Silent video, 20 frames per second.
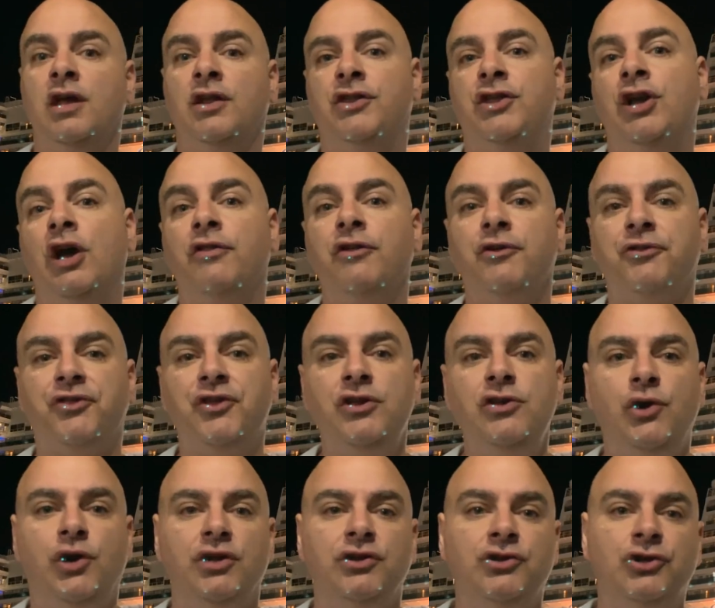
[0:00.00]
The other thing
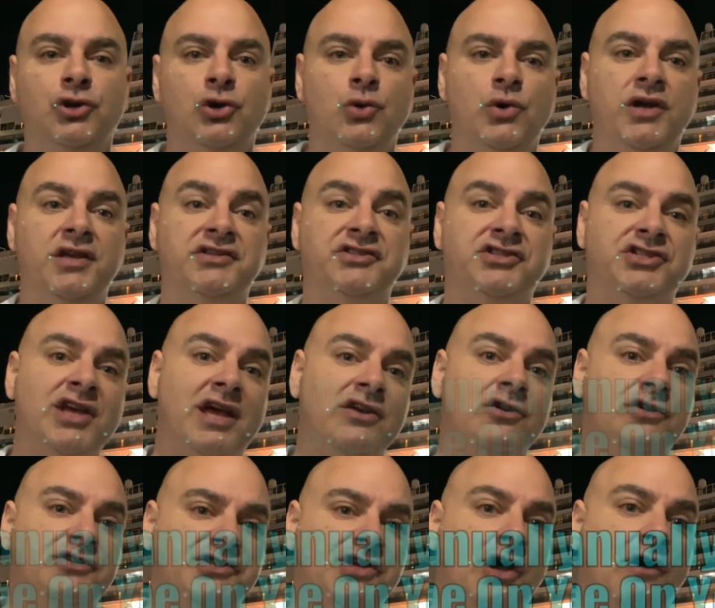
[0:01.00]
you can do is set
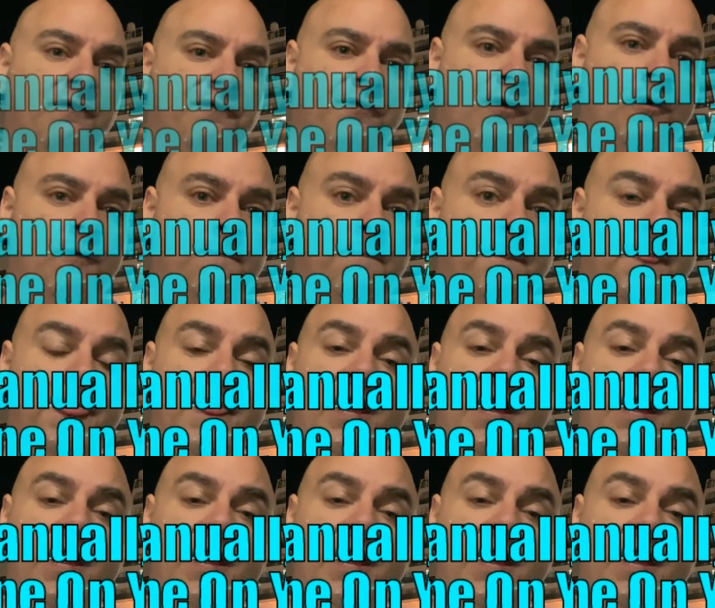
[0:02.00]
your cell phone